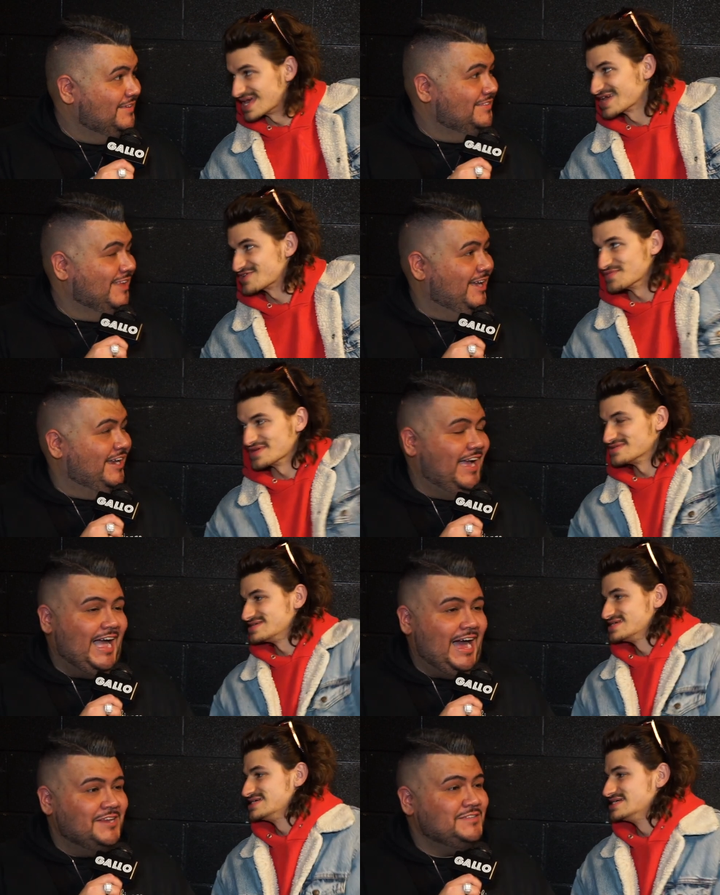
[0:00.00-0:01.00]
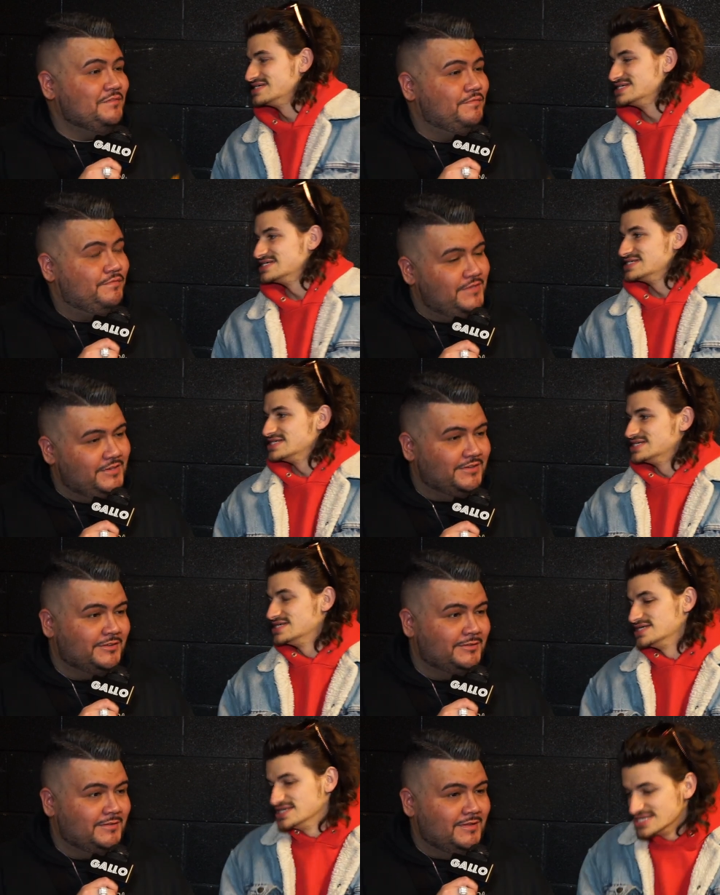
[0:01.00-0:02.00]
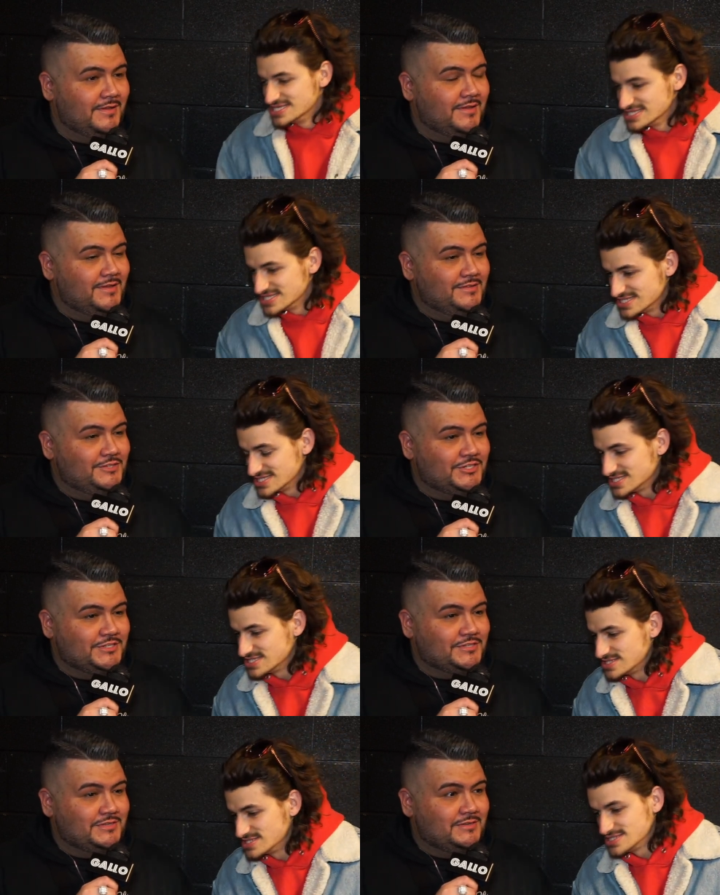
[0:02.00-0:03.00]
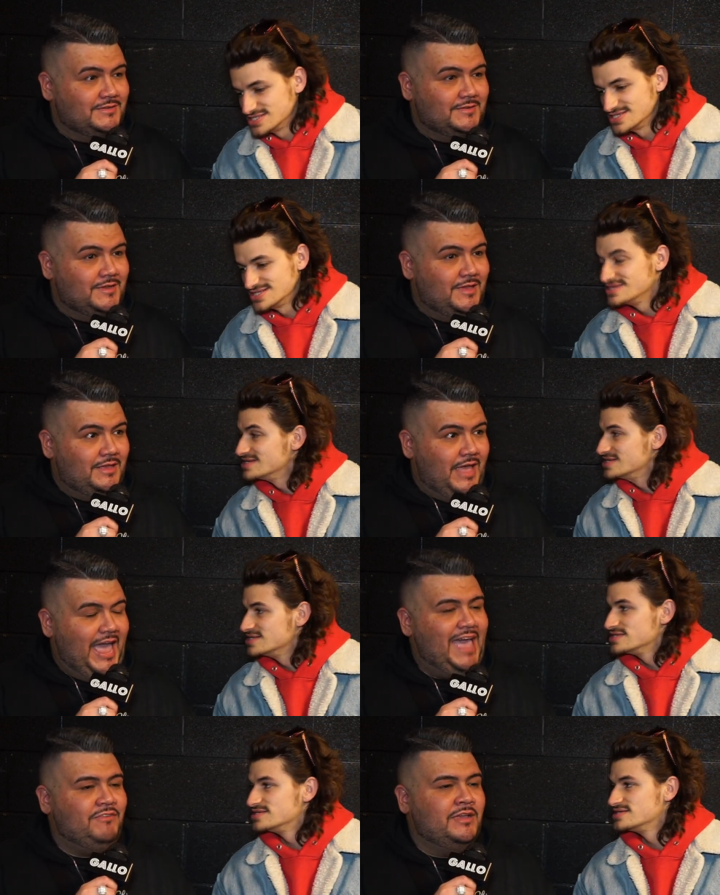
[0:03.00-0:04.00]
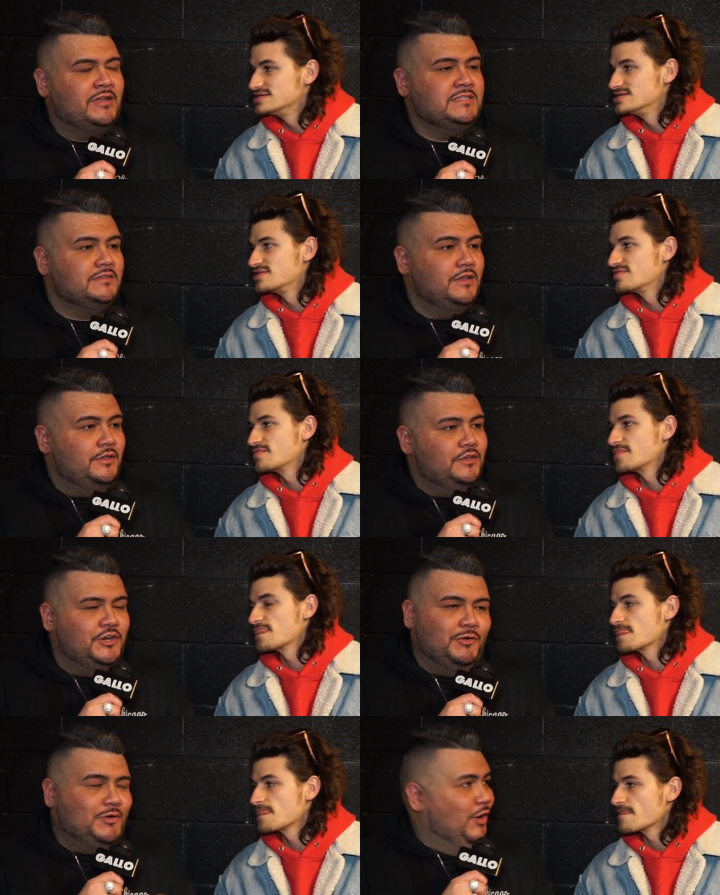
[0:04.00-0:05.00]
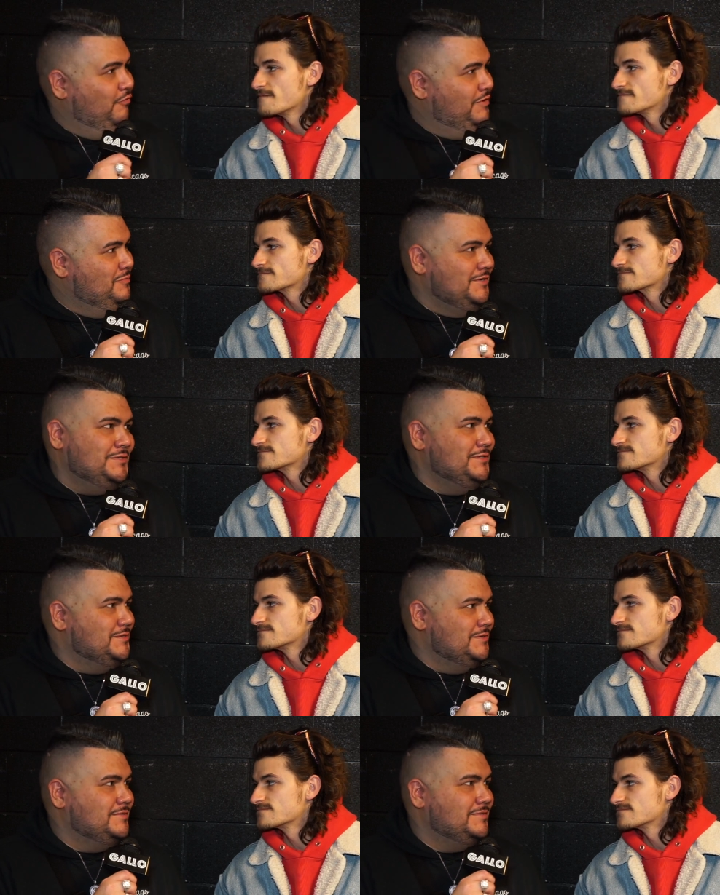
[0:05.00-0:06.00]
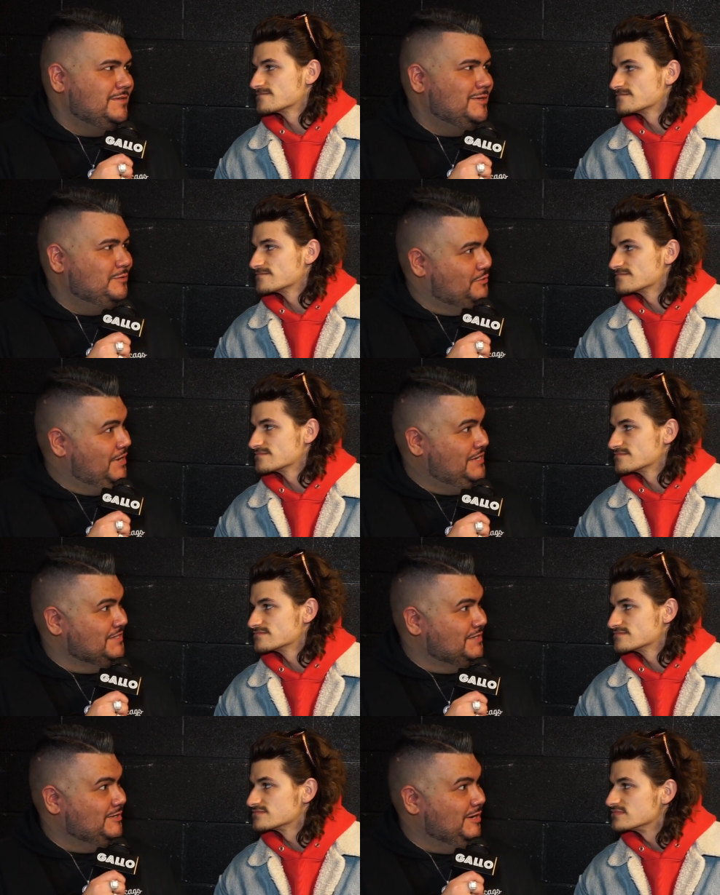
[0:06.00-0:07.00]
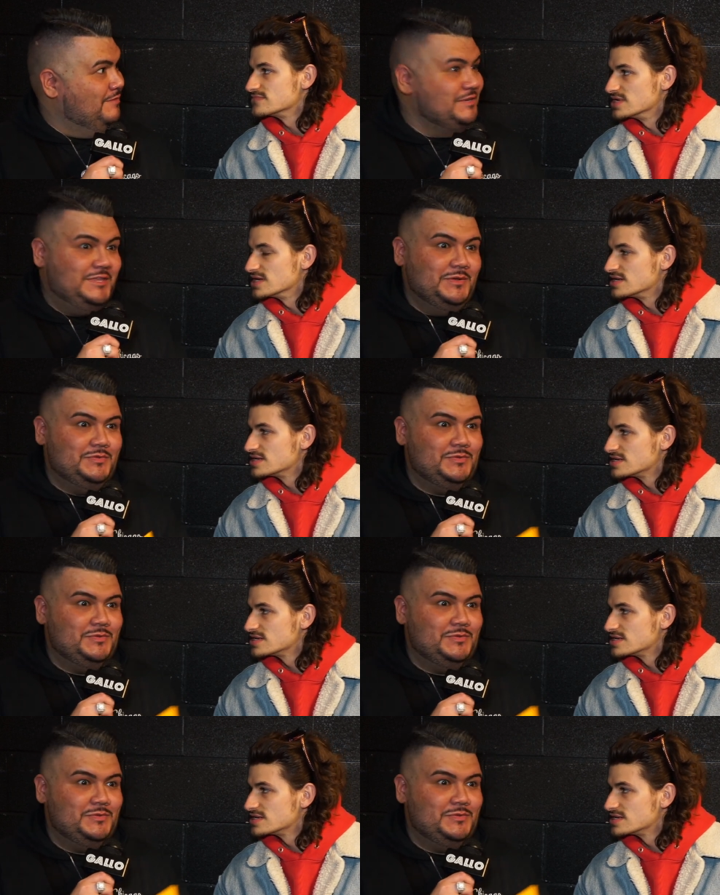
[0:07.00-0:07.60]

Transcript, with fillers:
Speaker 1: Thank like, you. how does it feel just having it? Because, you know, COVID was was crazy. You know, everything